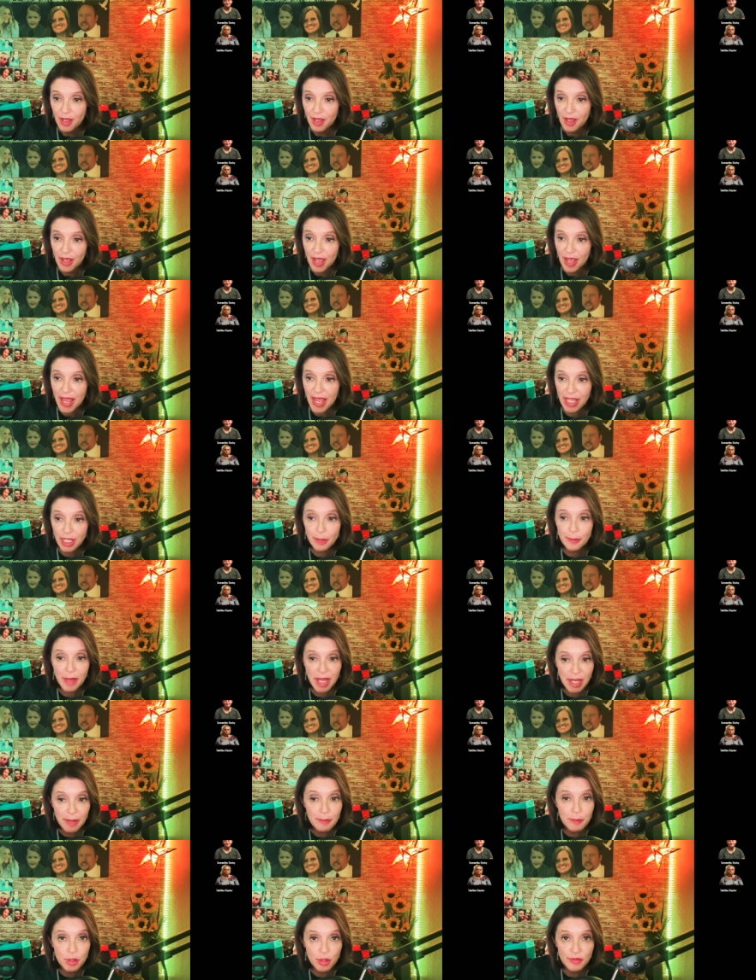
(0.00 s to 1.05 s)
Hannah Mae
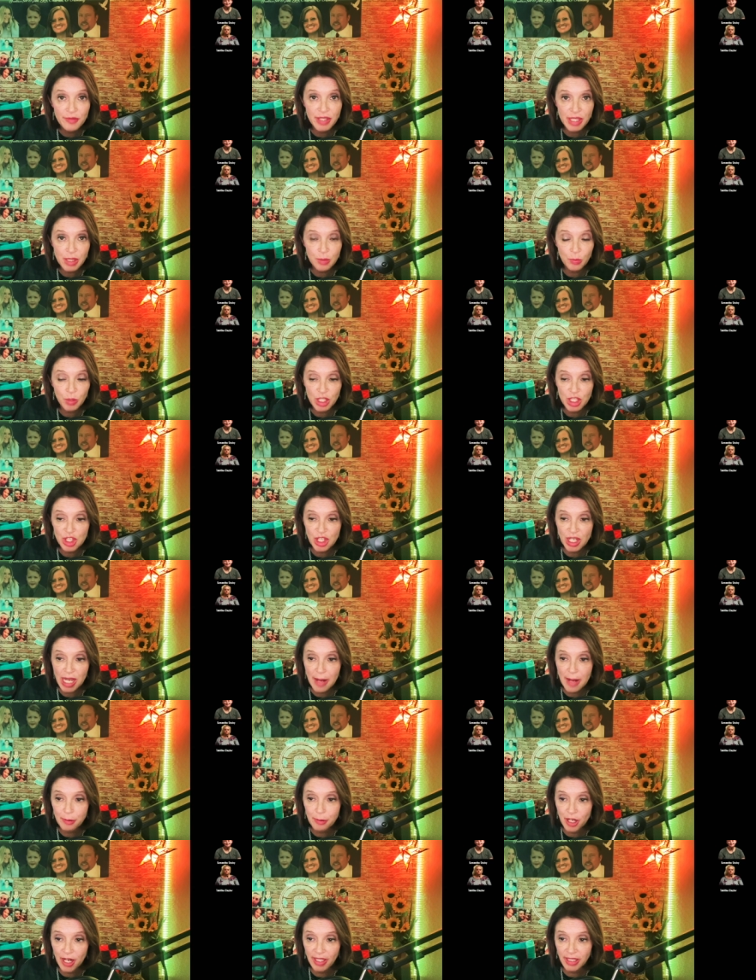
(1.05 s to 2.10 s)
moved in when she got
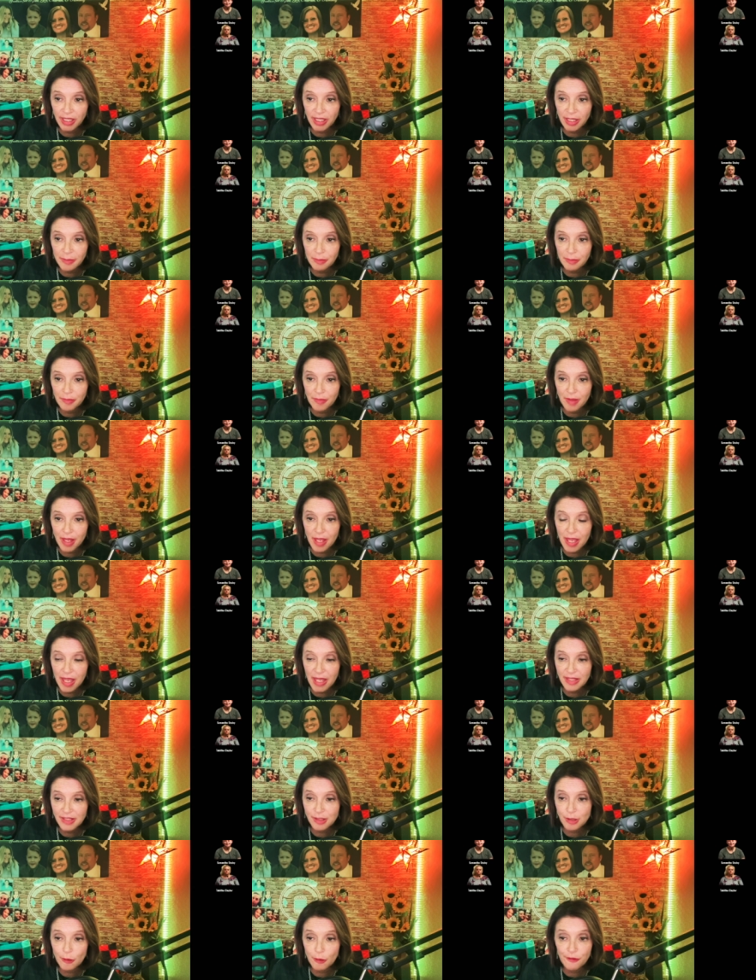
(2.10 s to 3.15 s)
pregnant, and
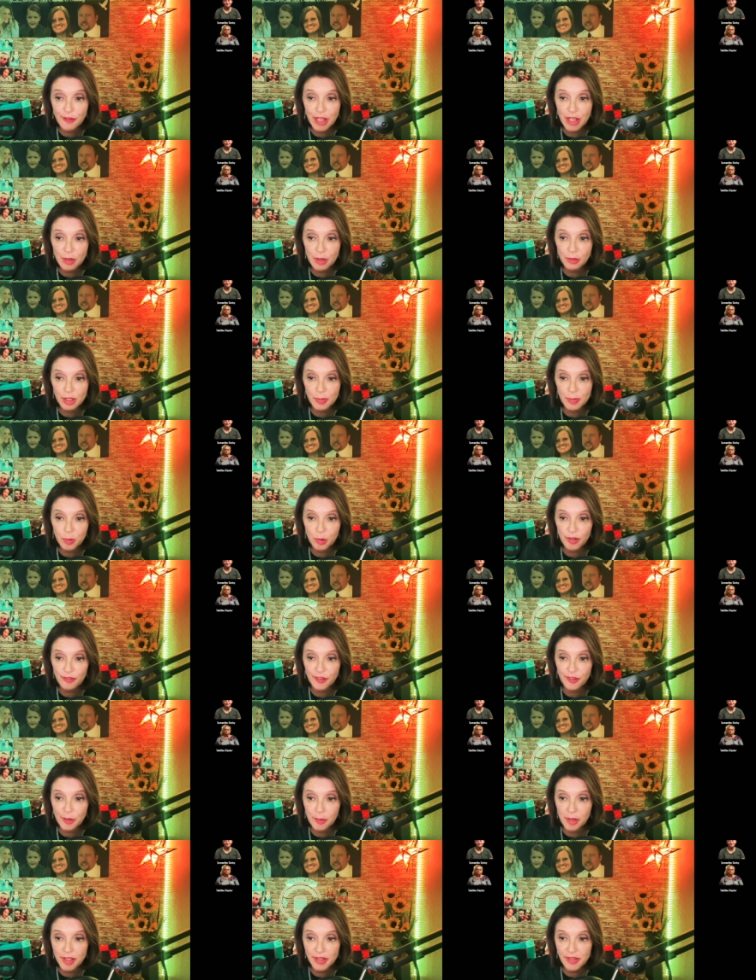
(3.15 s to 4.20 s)
Sophia was born a few
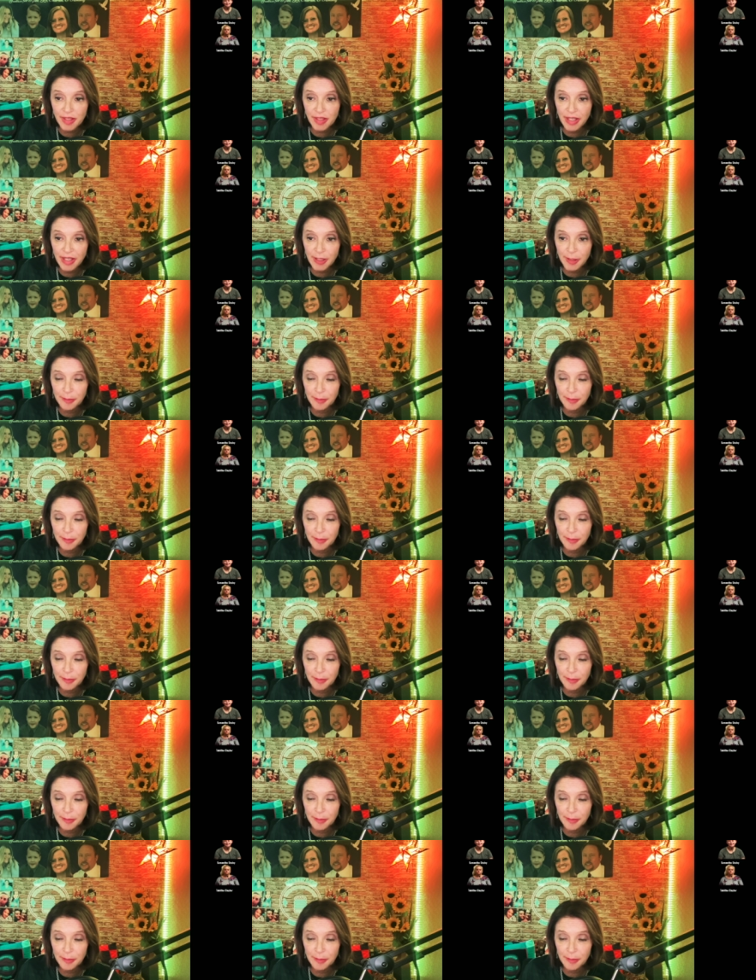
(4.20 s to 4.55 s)
months later.